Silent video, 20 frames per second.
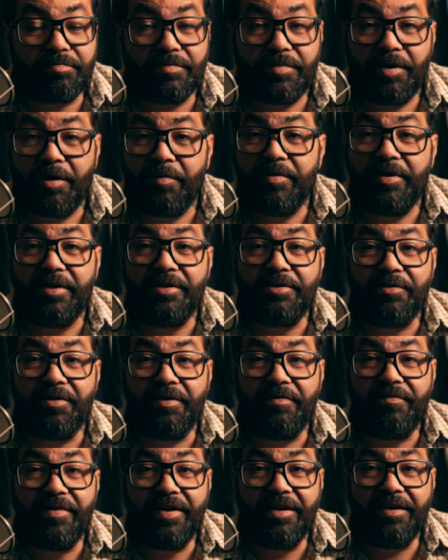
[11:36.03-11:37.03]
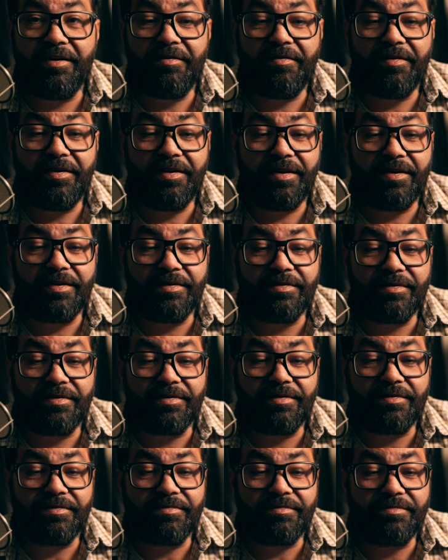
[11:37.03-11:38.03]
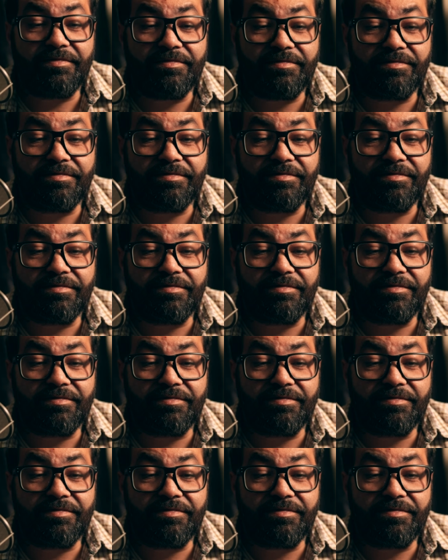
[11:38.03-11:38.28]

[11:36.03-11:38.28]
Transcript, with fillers: hope you enjoyed the video. And as I